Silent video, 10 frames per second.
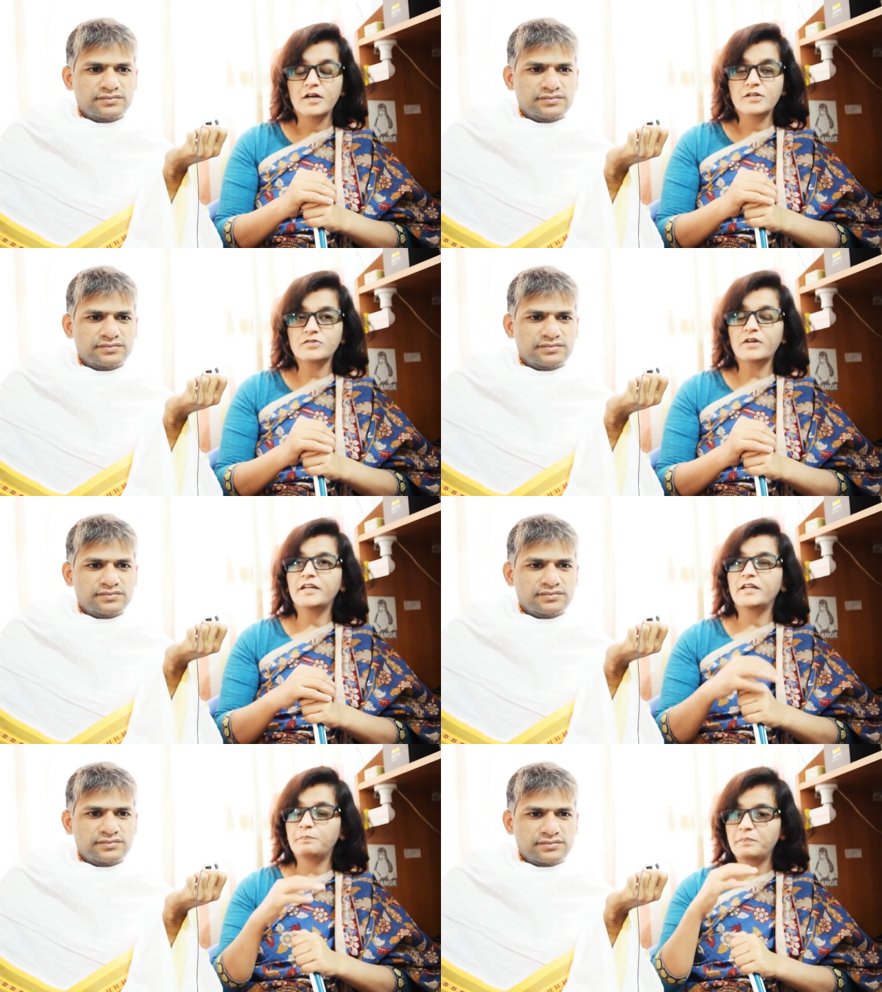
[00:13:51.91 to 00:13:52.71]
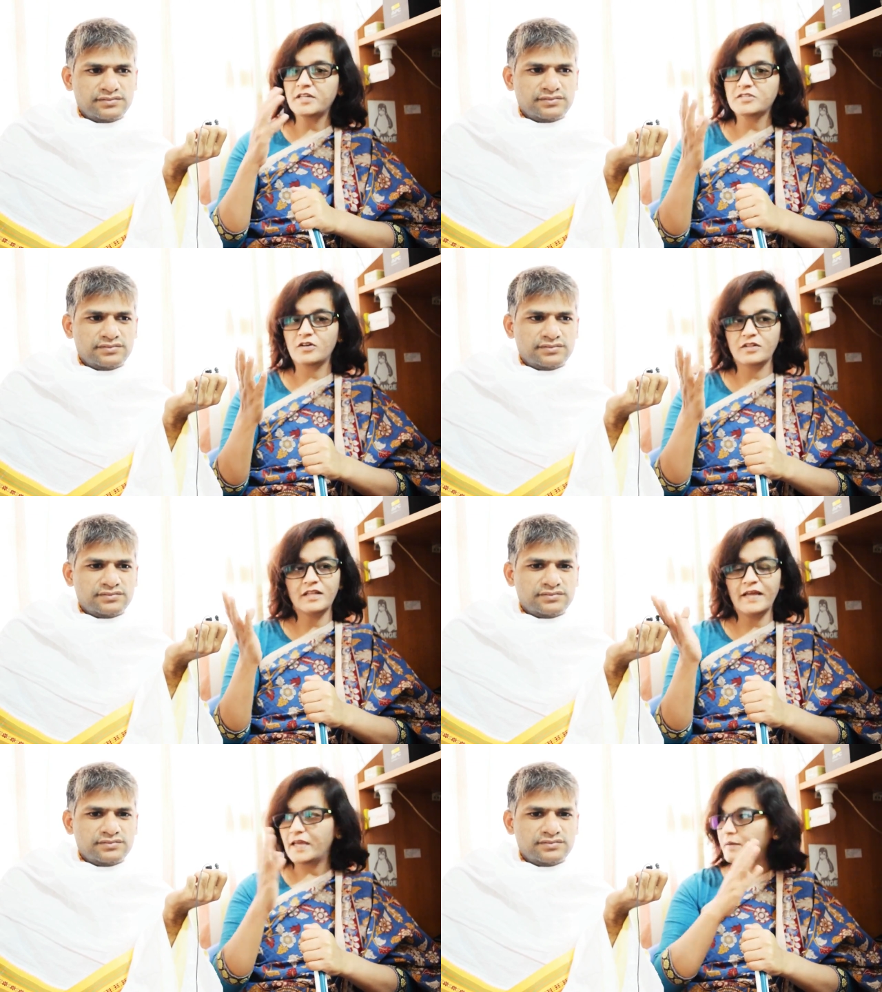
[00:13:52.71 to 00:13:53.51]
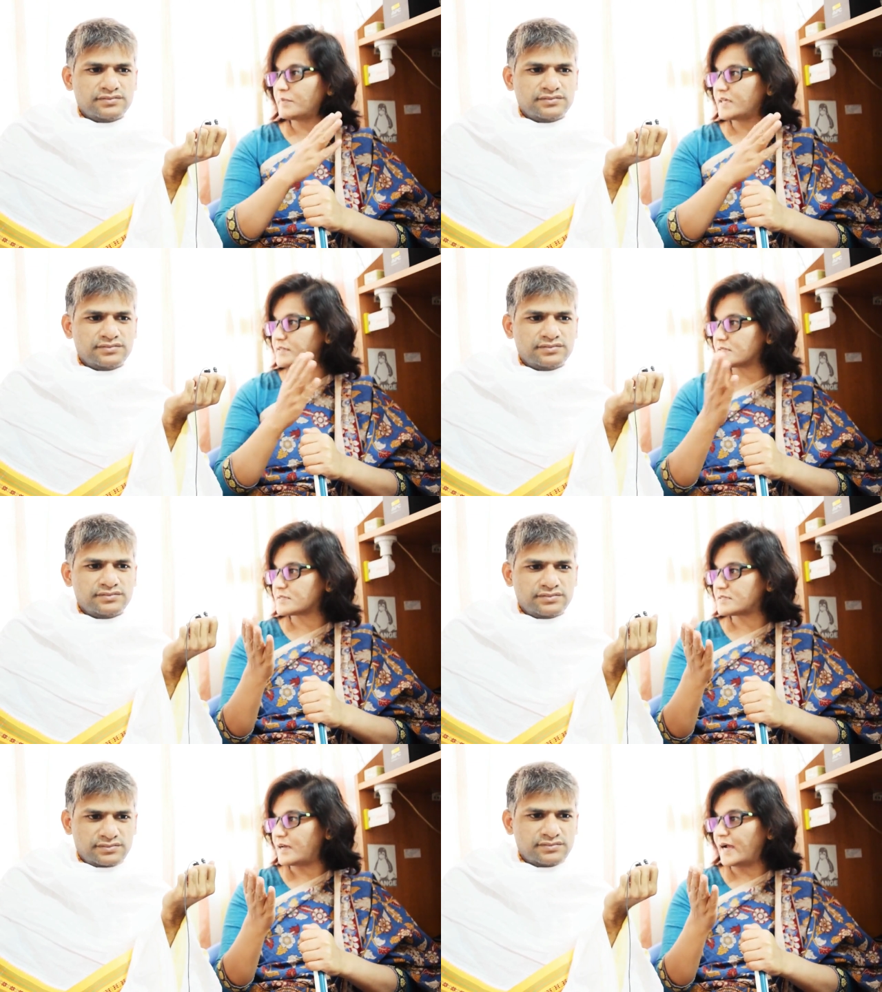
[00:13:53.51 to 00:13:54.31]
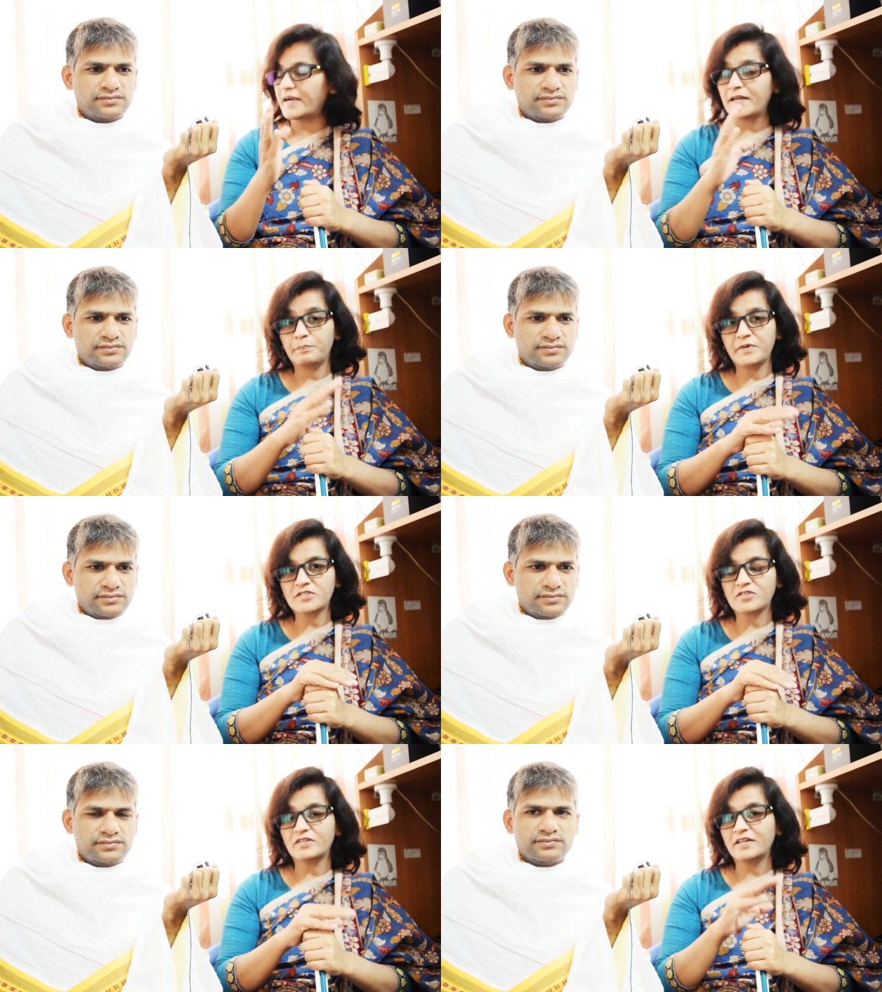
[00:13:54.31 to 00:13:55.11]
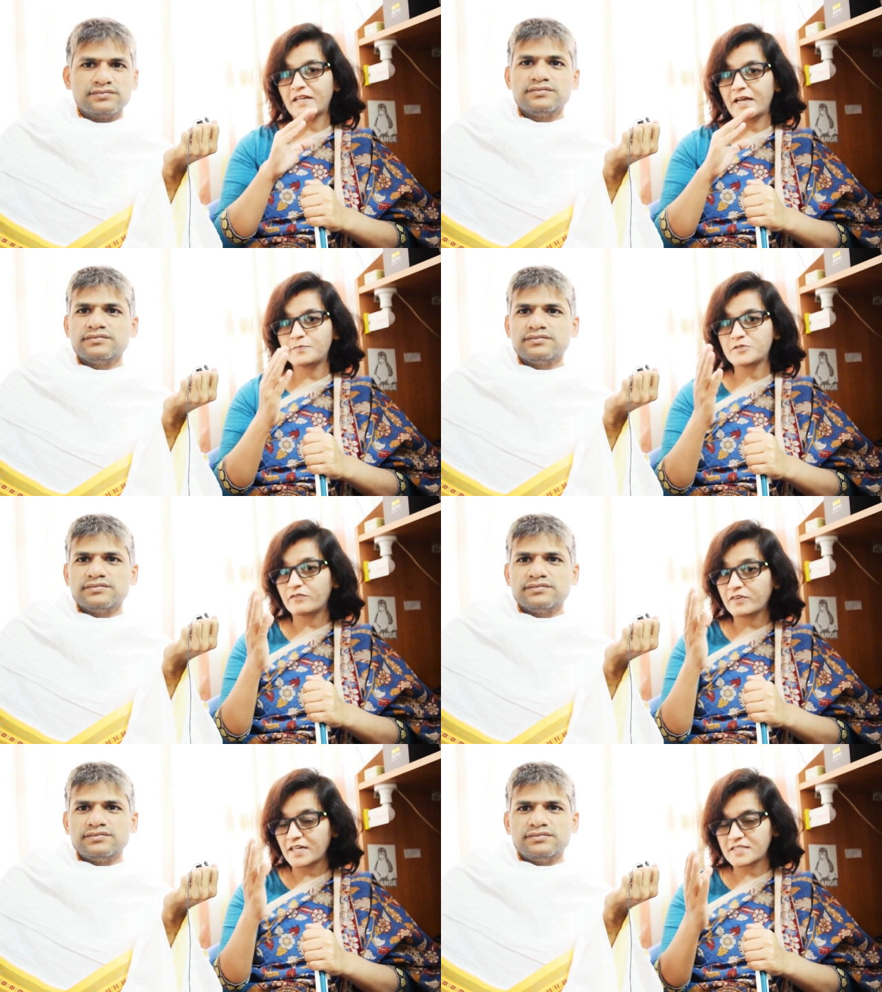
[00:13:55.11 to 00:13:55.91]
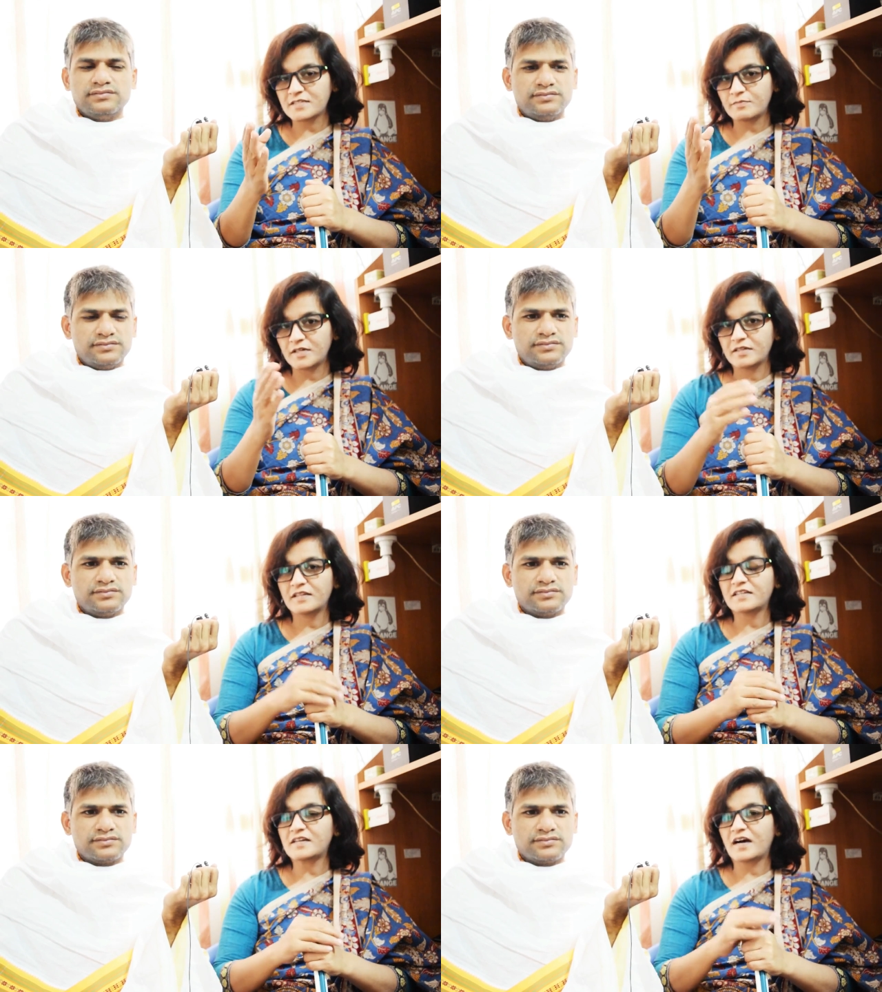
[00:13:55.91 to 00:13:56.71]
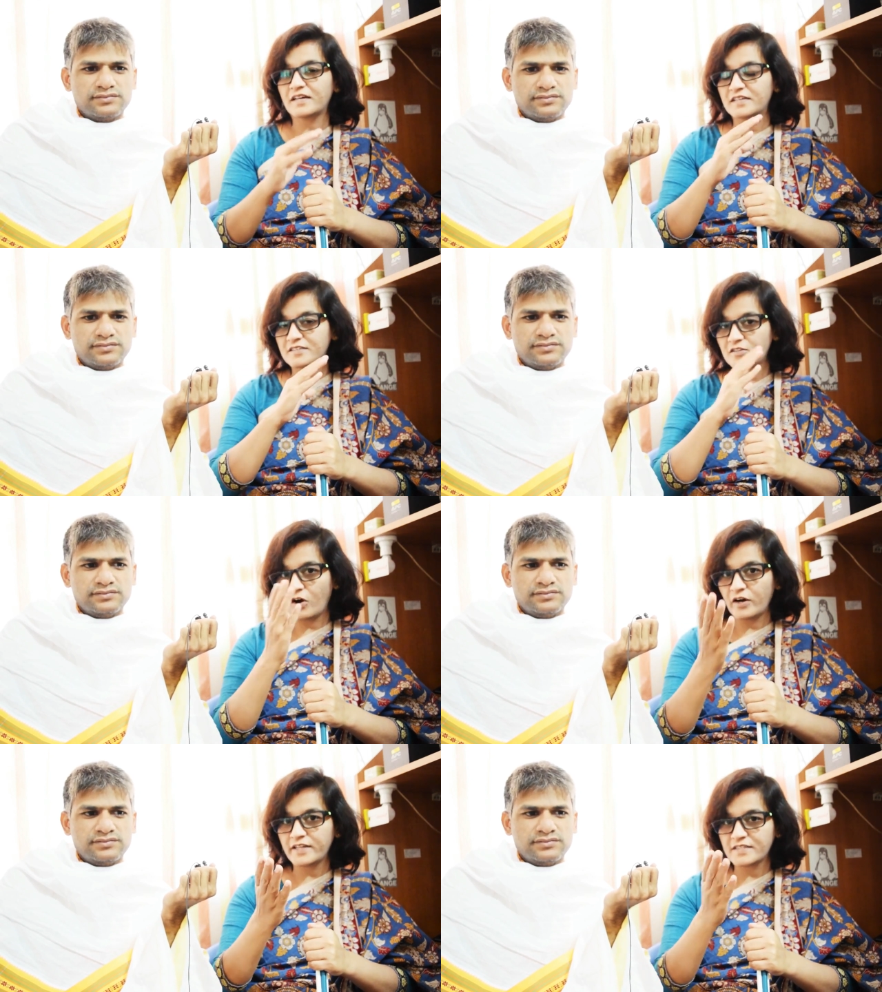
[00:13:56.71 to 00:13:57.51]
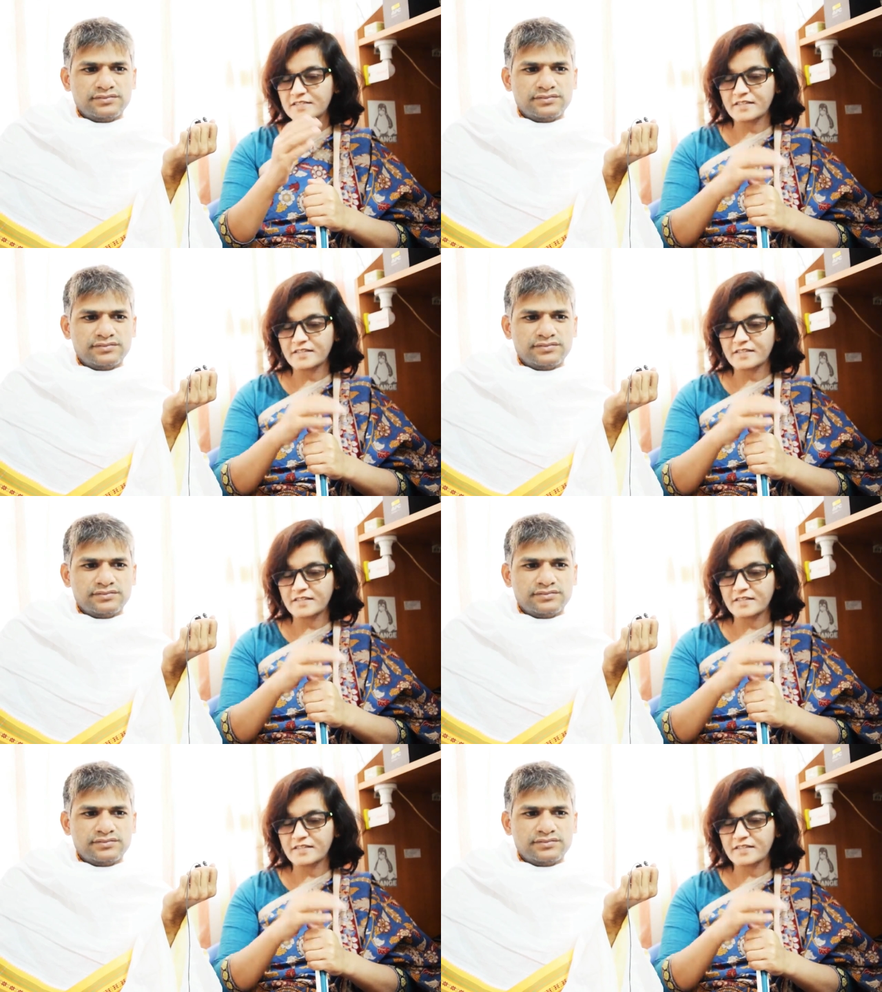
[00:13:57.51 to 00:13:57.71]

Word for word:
Speaker 1: so it depends on the ambience and depends on the types of customer, the targeted audience.